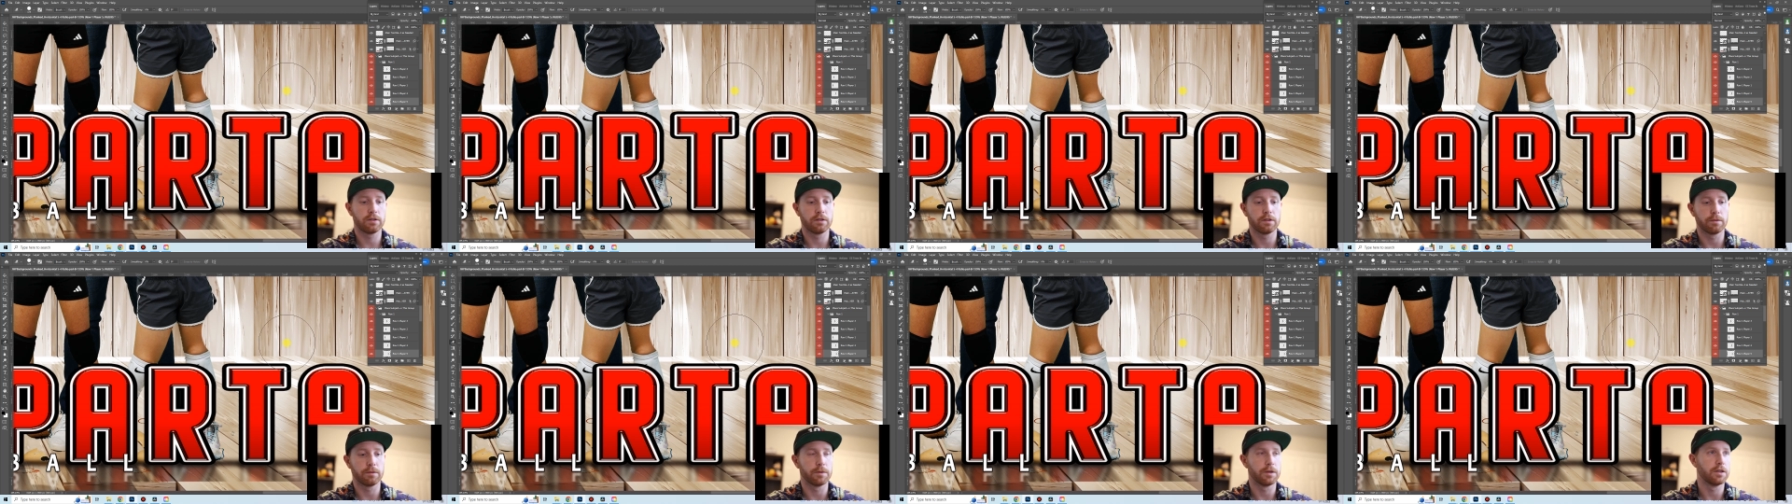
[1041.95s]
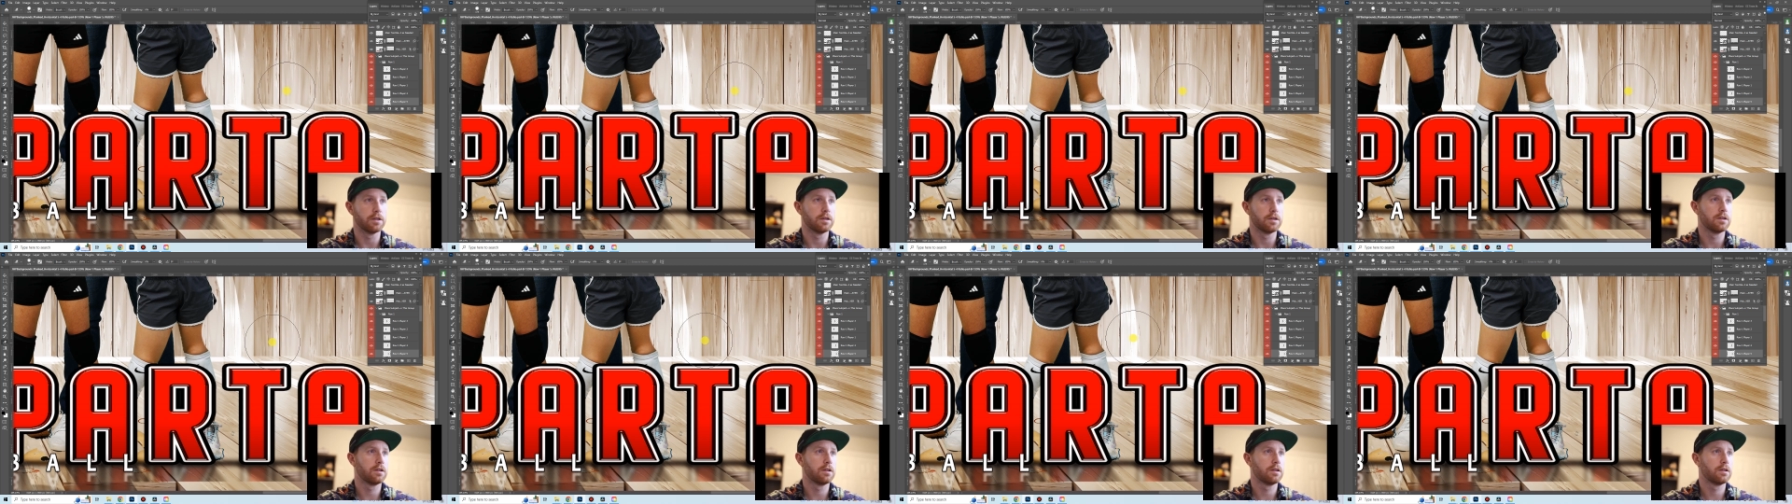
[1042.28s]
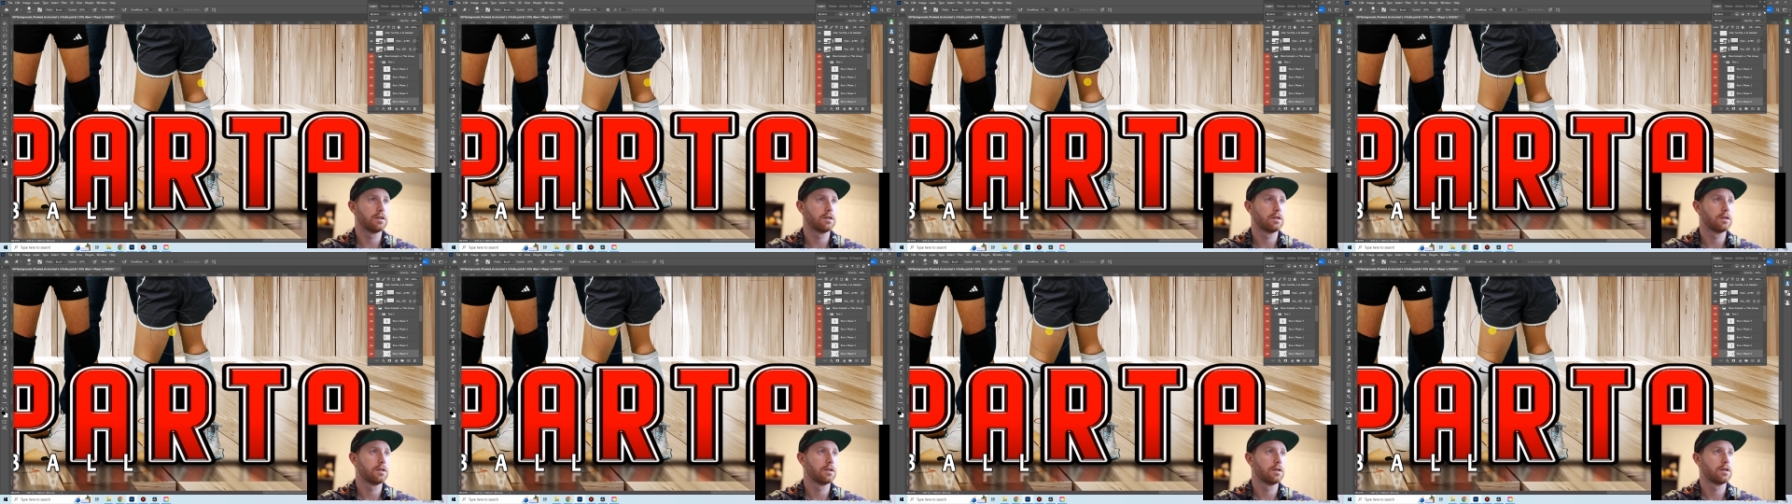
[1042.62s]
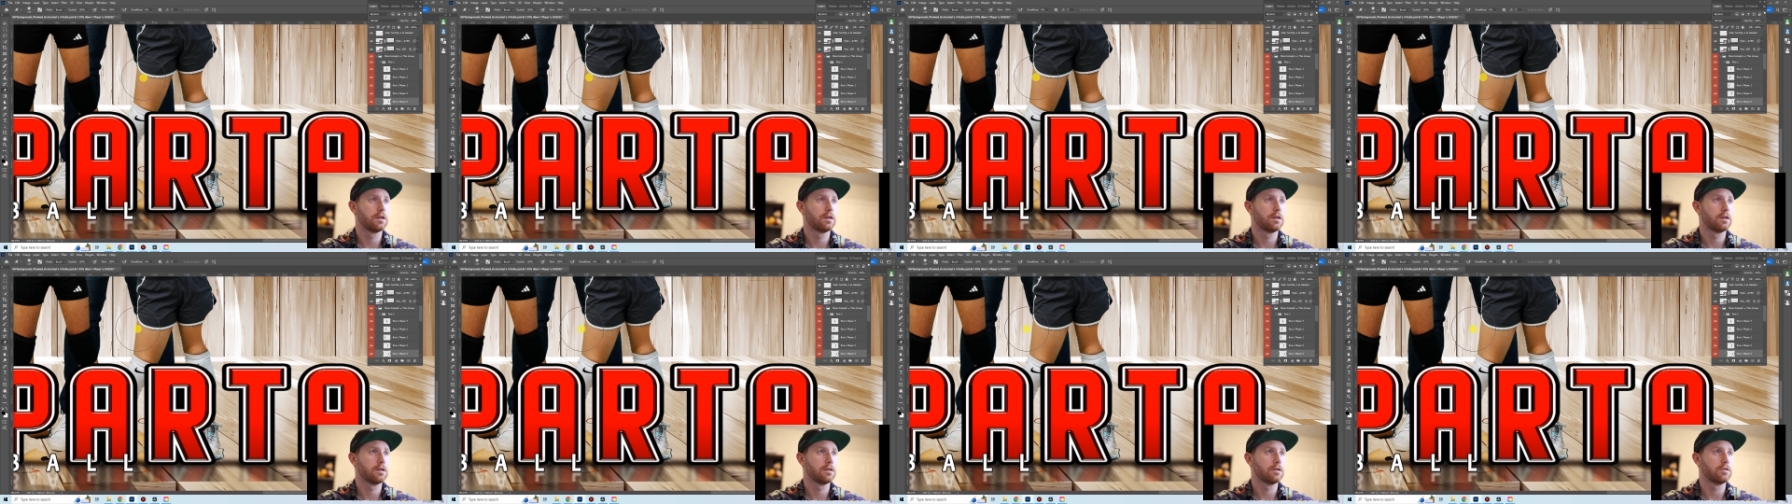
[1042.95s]
Let me
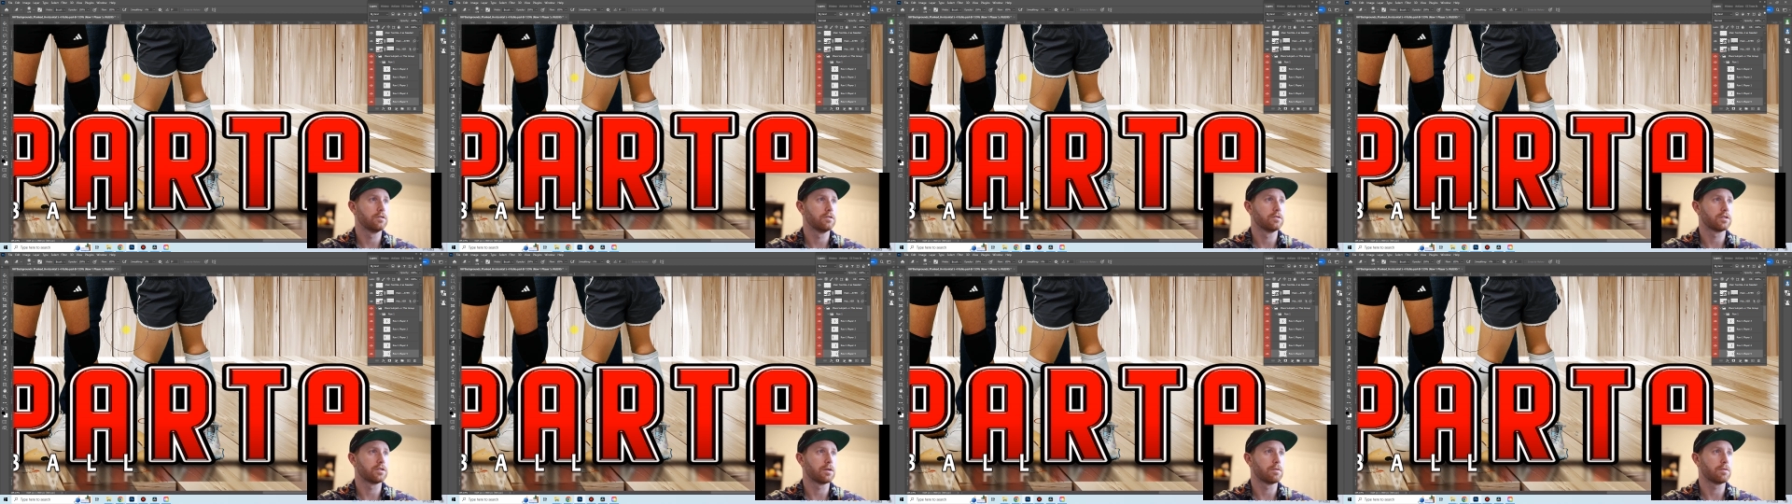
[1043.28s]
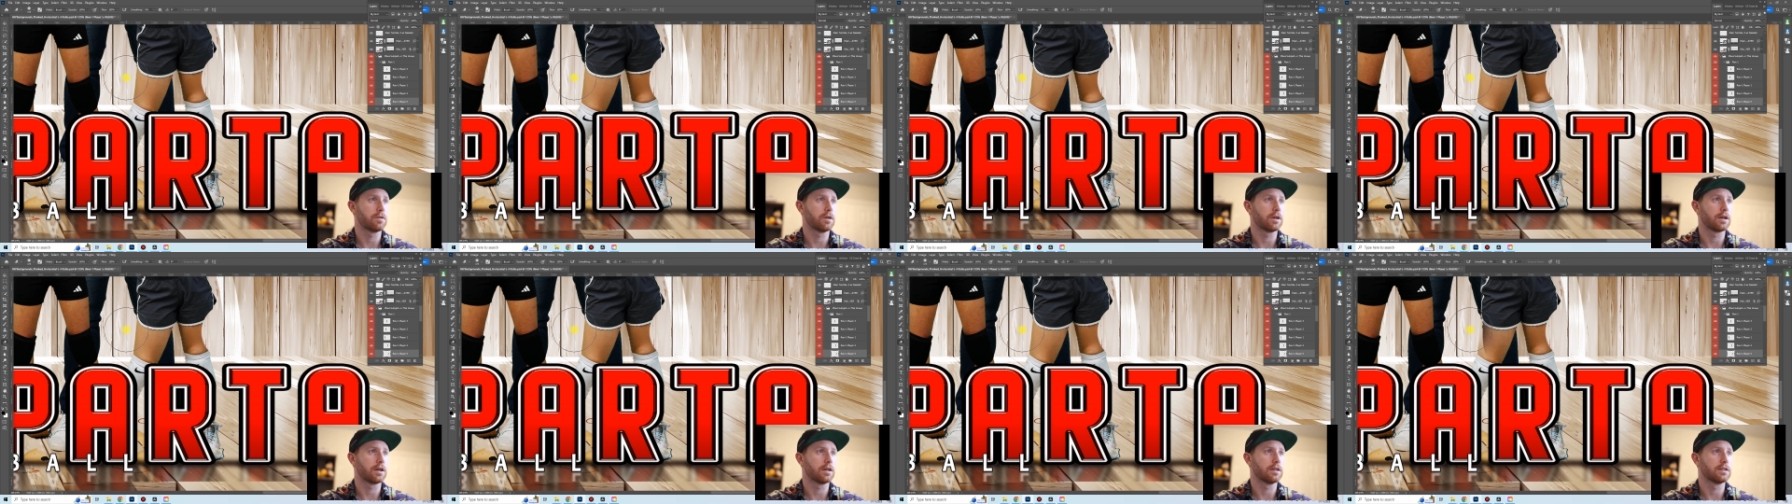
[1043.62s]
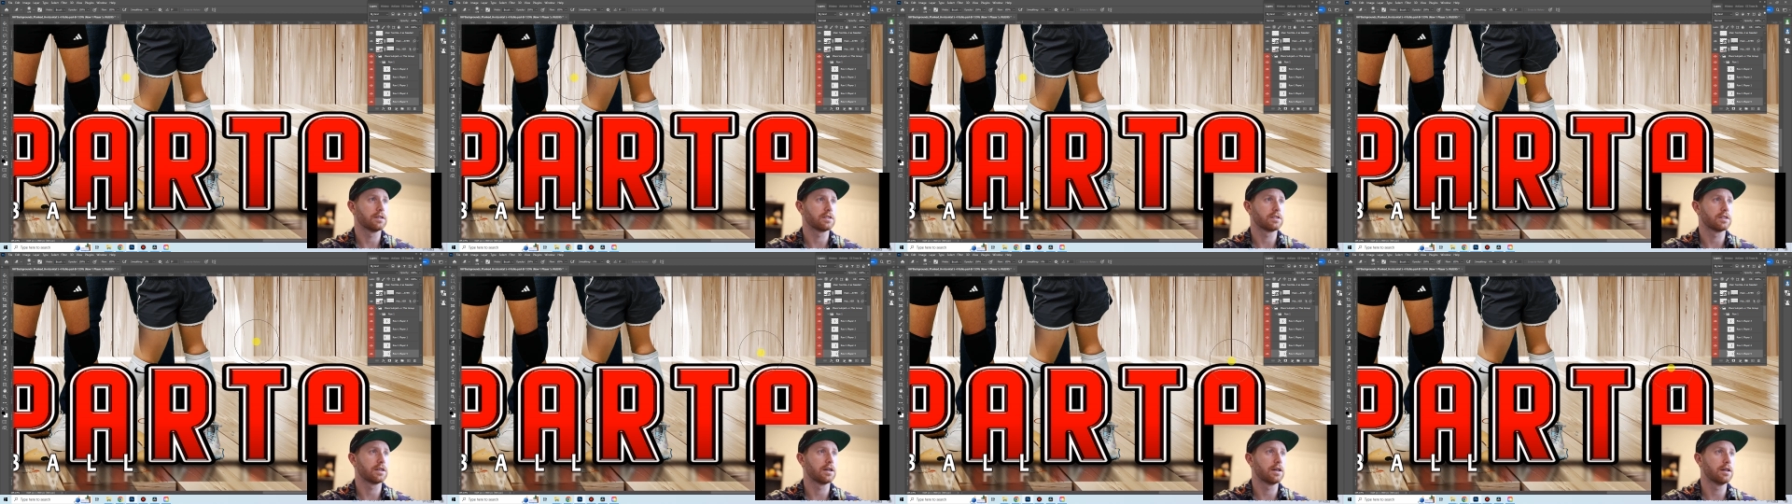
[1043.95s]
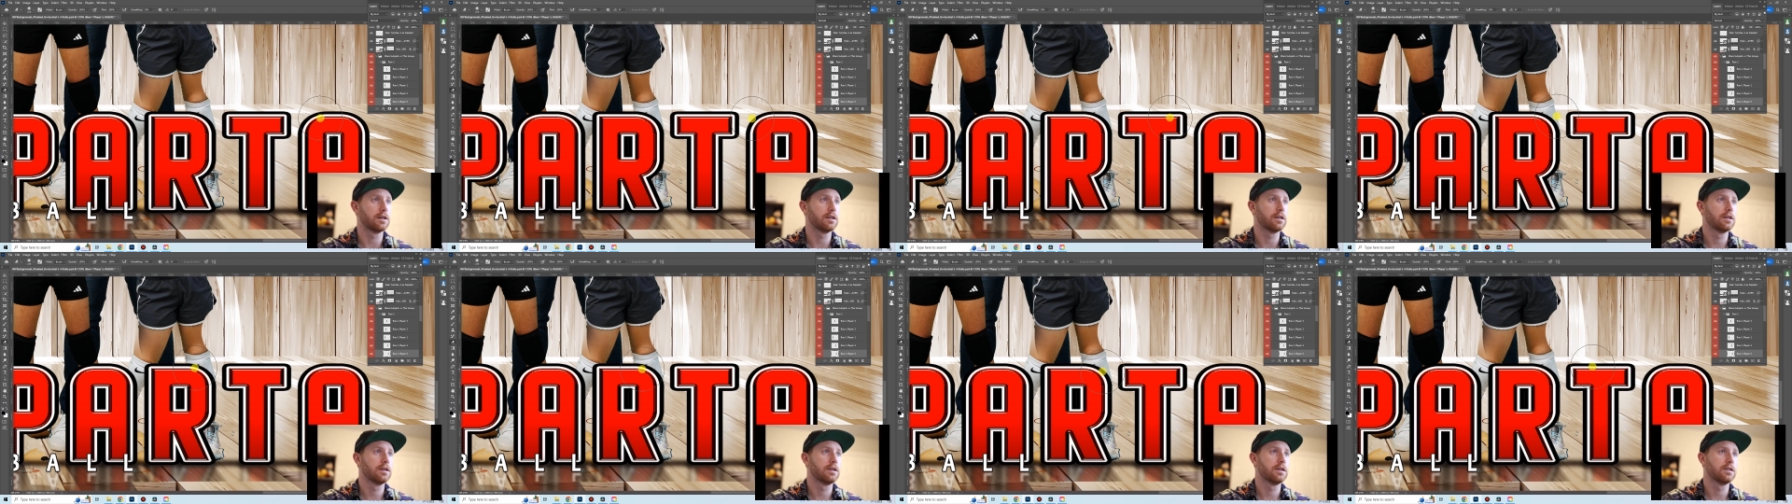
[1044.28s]
do the same thing on this side.